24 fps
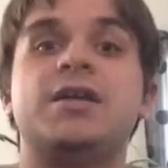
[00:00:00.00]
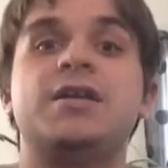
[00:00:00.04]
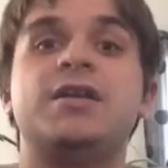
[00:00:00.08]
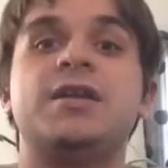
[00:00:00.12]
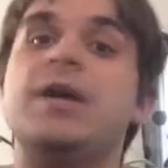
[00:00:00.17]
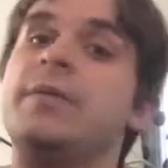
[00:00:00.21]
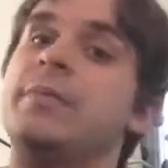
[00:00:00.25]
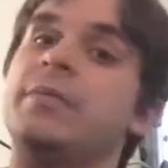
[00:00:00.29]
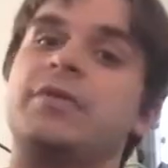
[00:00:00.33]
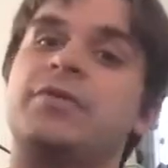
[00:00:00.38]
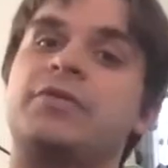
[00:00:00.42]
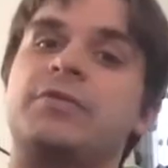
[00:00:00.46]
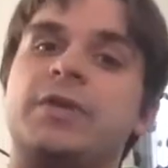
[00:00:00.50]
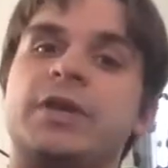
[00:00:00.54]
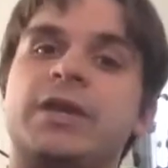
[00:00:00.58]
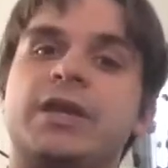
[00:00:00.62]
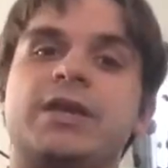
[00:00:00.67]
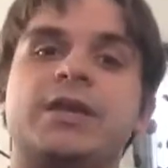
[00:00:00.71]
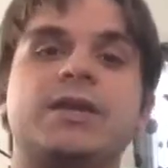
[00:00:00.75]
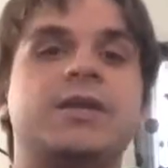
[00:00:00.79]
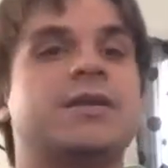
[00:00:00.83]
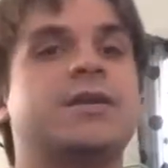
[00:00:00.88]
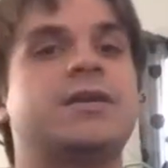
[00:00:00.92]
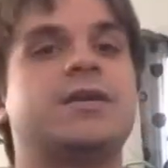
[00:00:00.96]
Number 3,
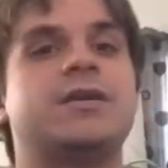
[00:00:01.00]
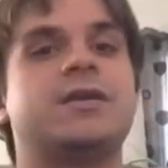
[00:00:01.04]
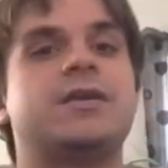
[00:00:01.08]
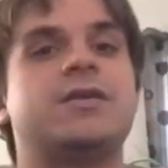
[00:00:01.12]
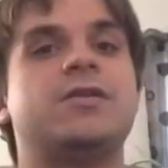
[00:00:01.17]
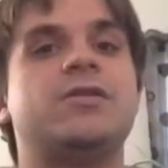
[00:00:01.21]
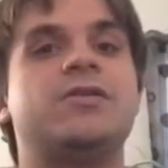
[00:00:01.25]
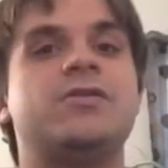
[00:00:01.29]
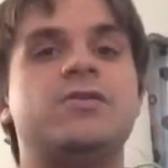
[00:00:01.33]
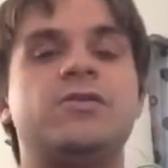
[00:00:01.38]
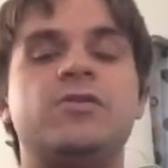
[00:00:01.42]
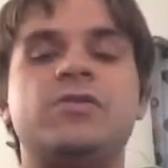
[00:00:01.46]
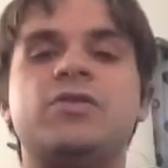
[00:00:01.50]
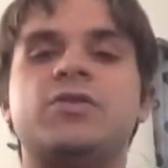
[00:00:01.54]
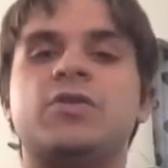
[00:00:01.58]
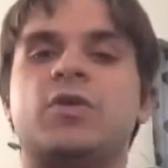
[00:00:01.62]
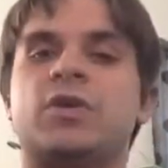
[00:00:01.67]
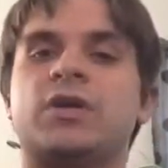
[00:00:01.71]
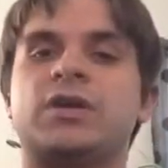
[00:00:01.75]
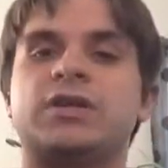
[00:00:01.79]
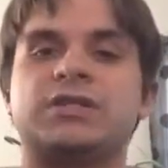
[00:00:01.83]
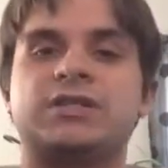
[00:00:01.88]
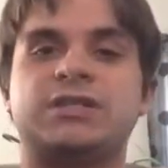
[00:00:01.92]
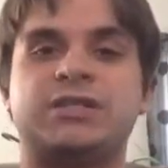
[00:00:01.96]
New
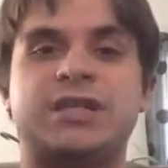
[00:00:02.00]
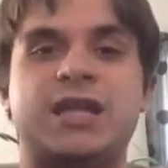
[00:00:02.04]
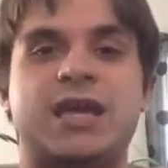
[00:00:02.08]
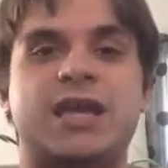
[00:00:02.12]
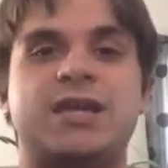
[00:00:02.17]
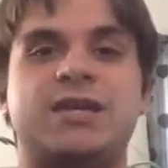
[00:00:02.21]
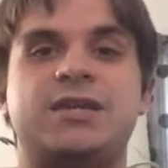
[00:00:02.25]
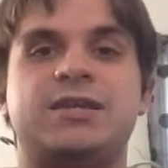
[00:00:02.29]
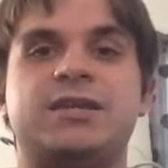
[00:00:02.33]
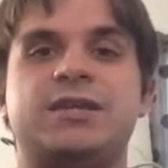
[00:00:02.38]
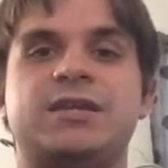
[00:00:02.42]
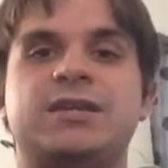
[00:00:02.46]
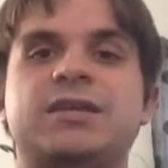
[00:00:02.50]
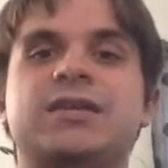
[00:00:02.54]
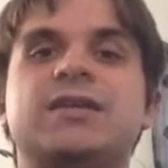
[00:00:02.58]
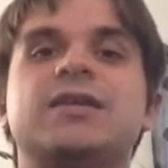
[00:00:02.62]
York State.